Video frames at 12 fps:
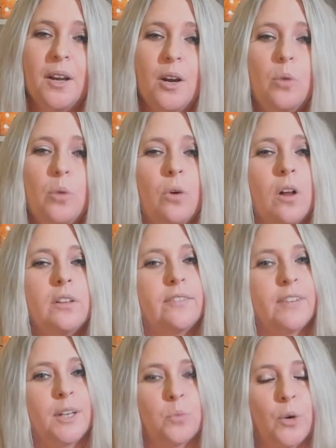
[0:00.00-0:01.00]
We're all
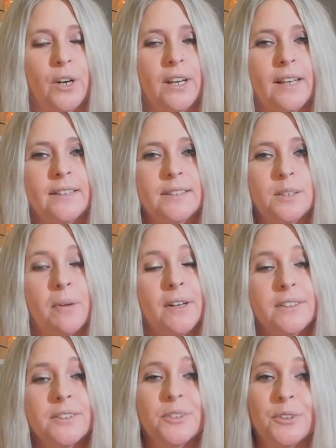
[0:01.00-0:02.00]
living and working in some
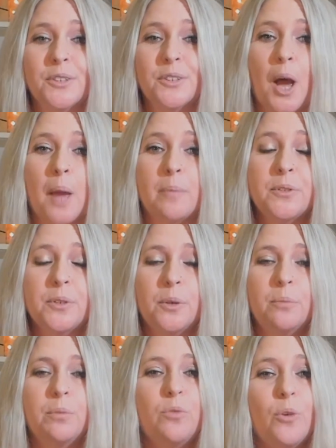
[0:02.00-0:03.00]
uncertain times, so
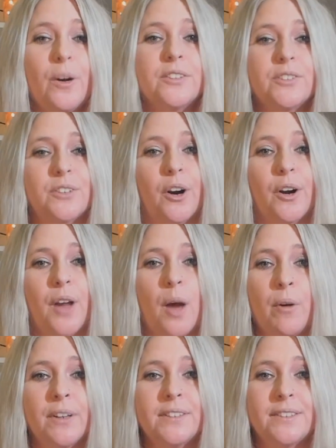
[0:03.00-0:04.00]
before I start, I
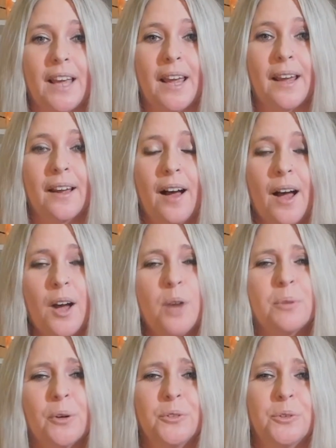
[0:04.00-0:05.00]
want to say I hope
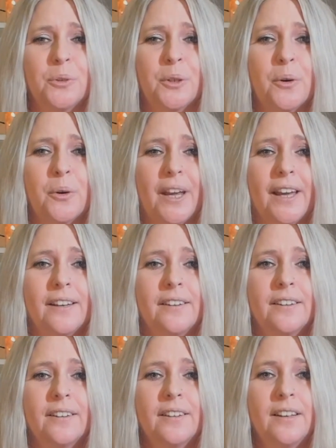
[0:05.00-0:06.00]
you're all doing okay.
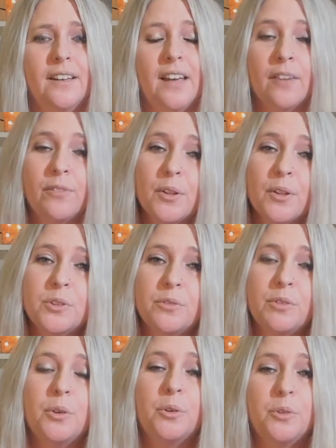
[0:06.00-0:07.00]
And for those of
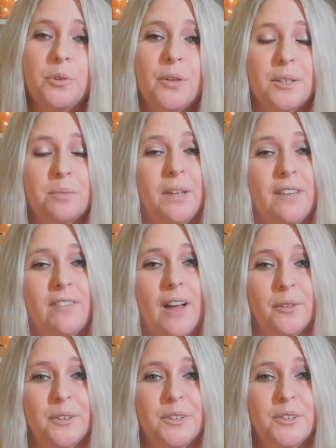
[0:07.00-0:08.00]
you who do get to play
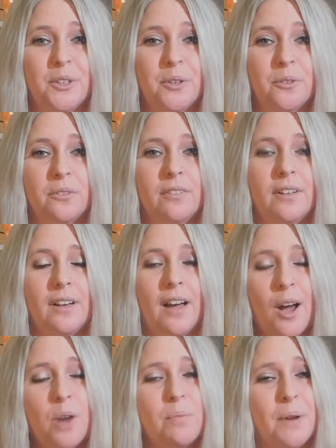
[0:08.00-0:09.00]
Valorant soon, I
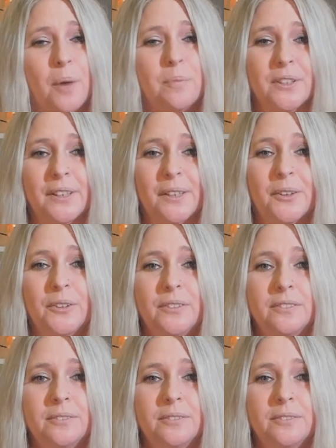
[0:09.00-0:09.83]
hope it helps a little.